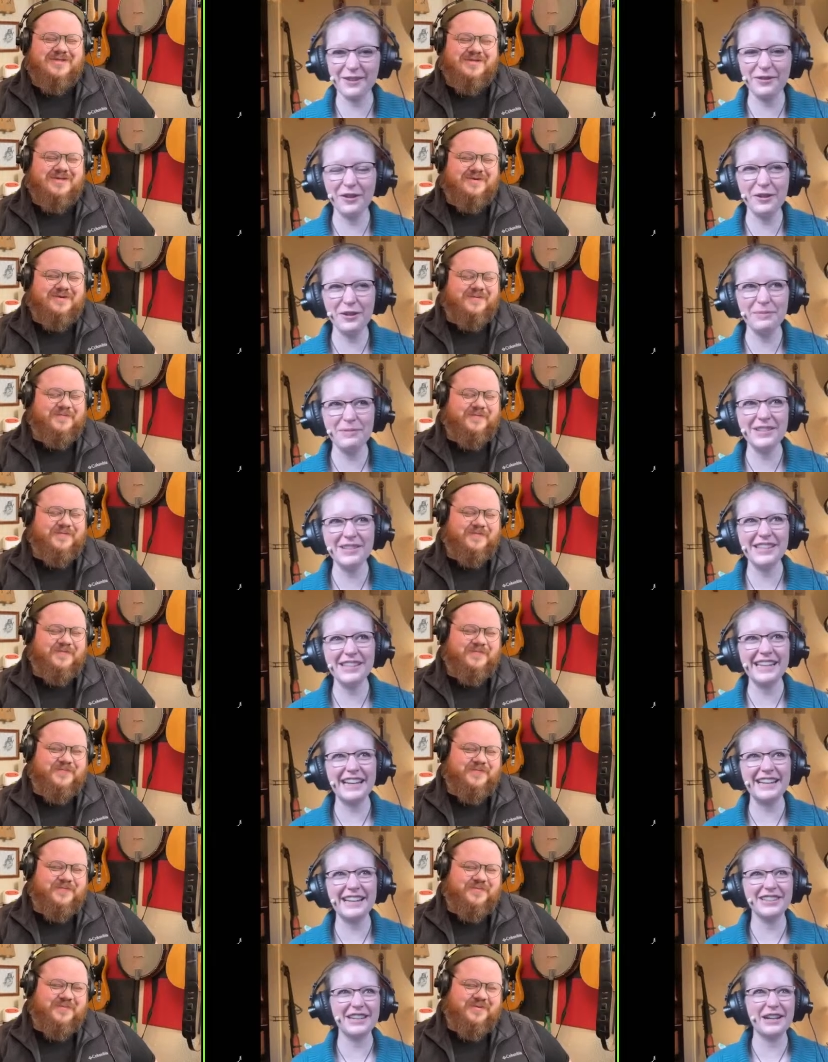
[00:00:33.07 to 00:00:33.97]
Speaker 1: the Folk
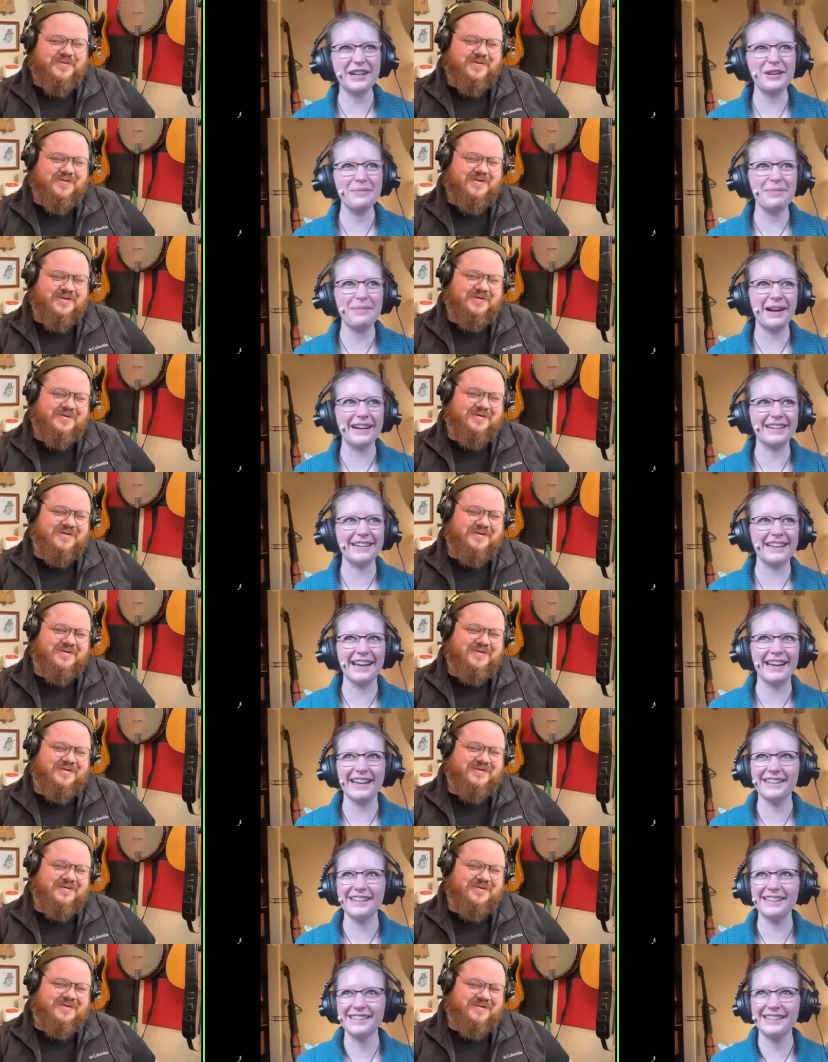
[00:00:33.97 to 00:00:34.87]
Music Educator
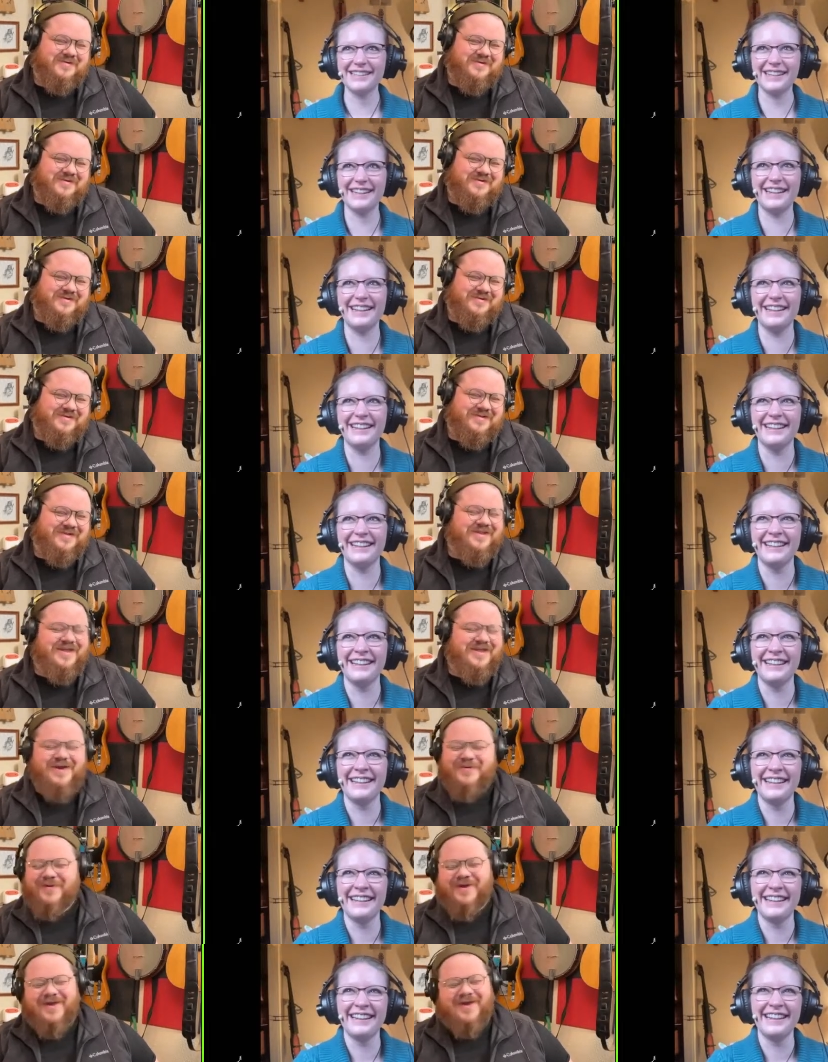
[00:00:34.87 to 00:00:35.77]
Podcast.
Speaker 2: There
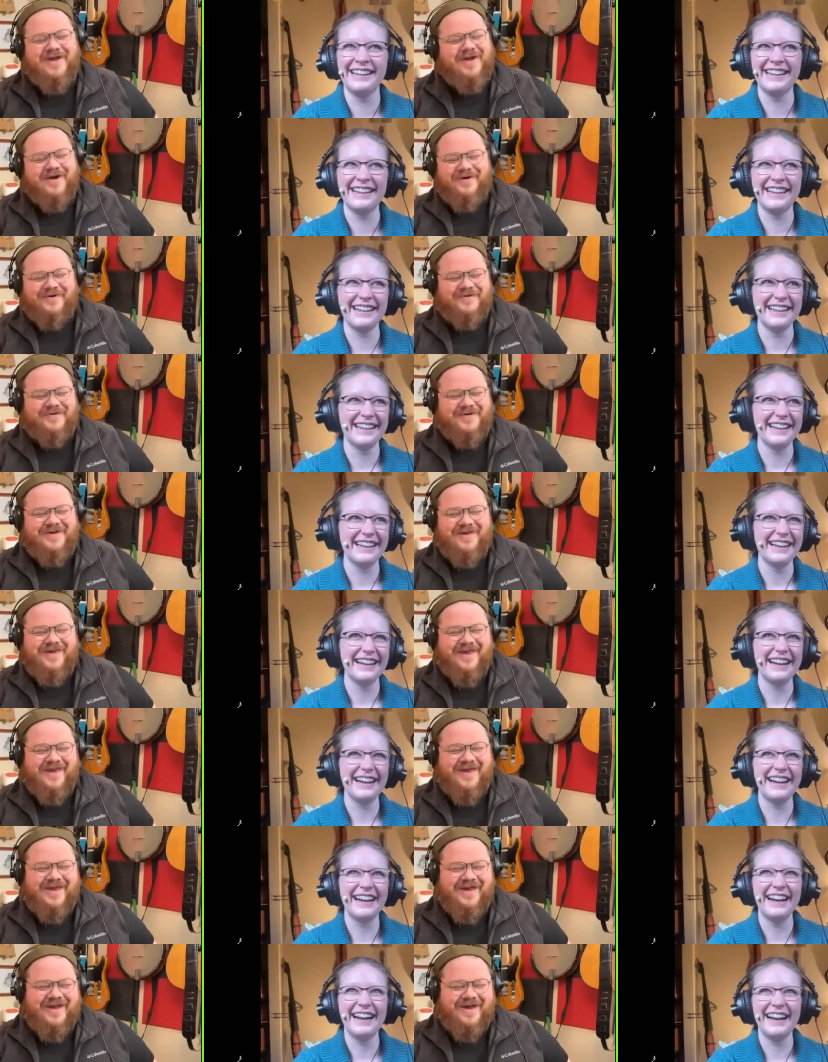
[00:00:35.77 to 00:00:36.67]
we go.
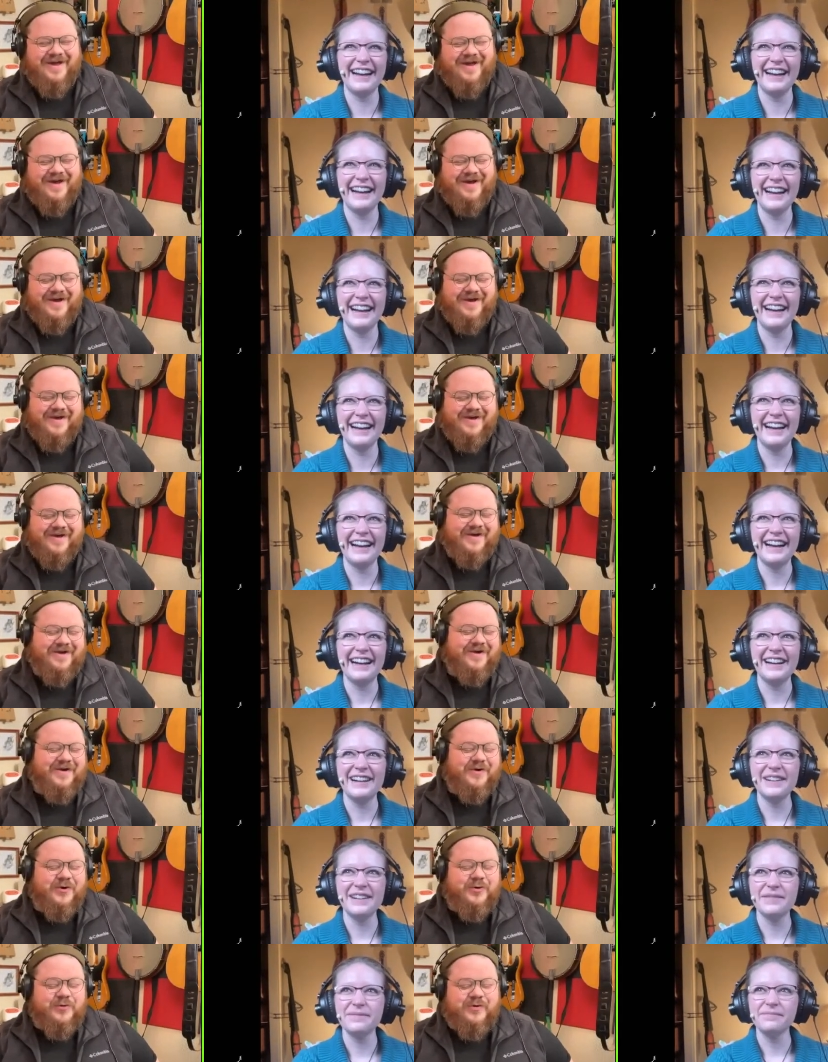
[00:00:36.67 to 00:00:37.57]
Yeah.
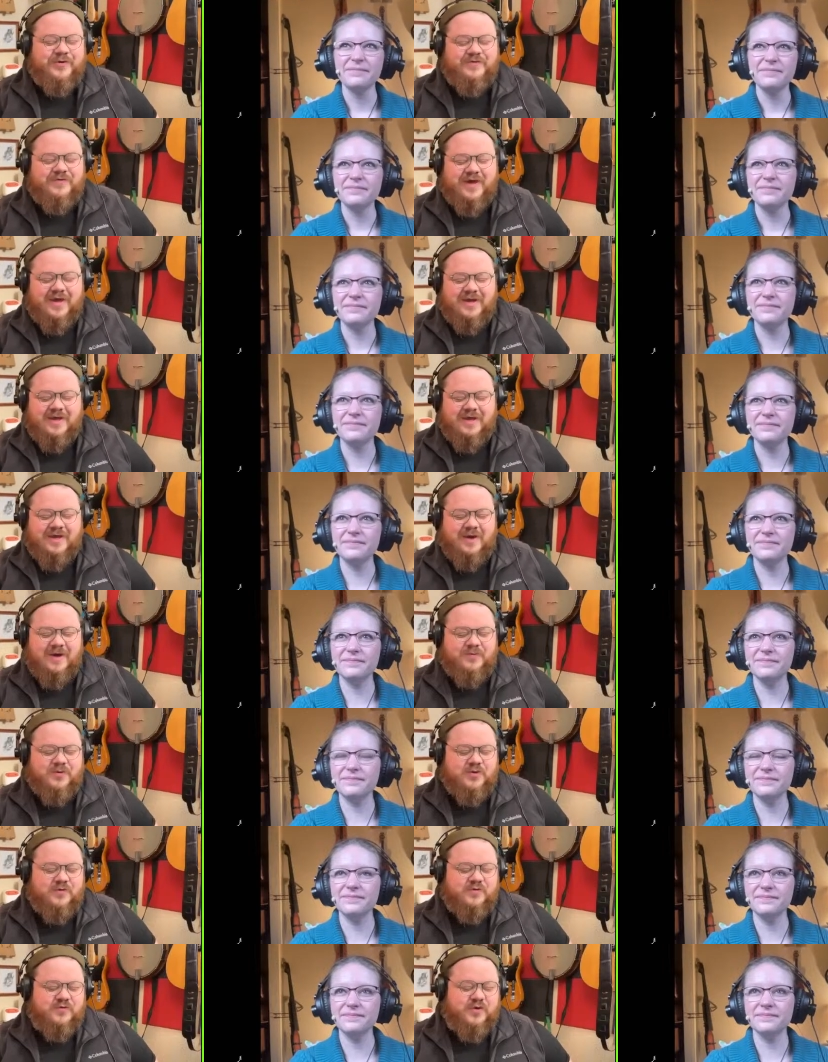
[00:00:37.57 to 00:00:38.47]
We've had a
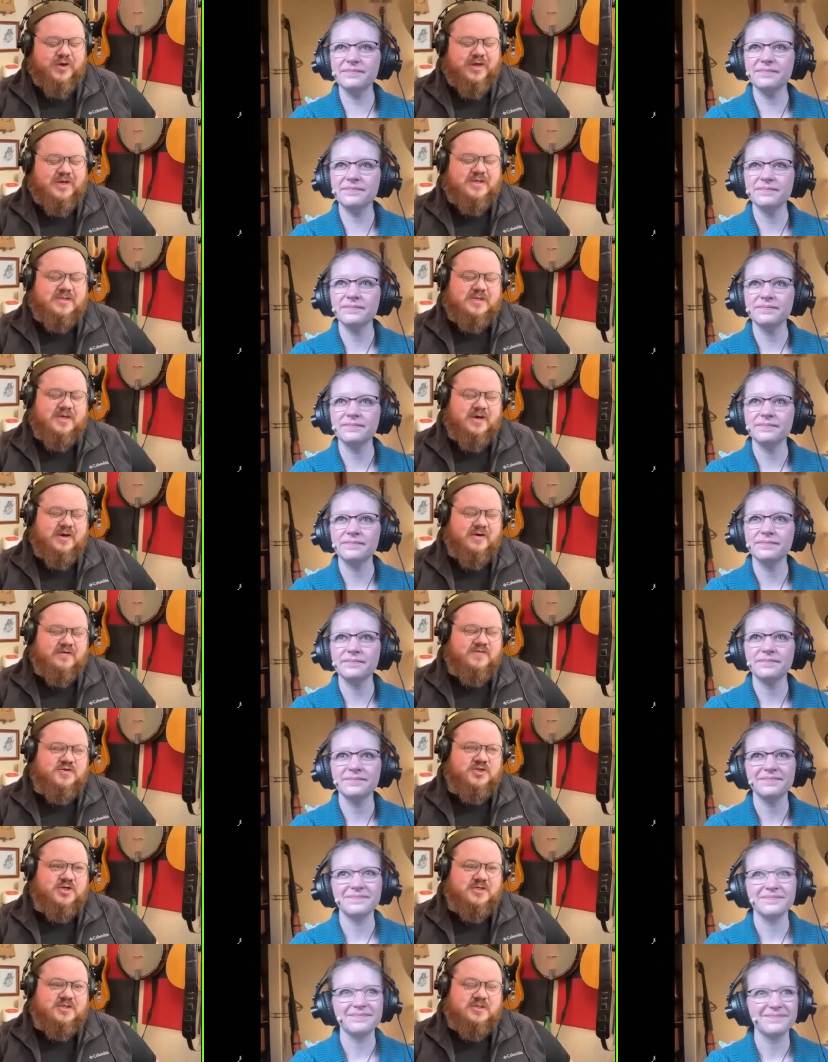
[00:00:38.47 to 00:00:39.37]
couple of weeks of
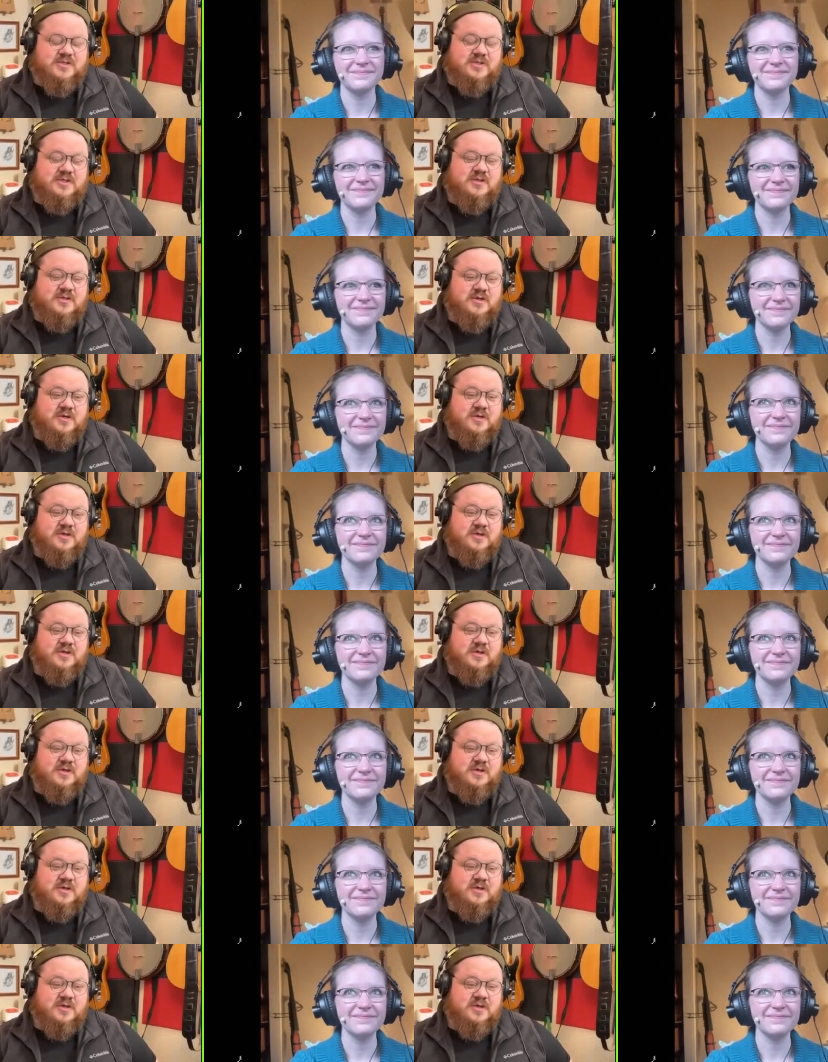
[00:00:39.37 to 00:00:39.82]
just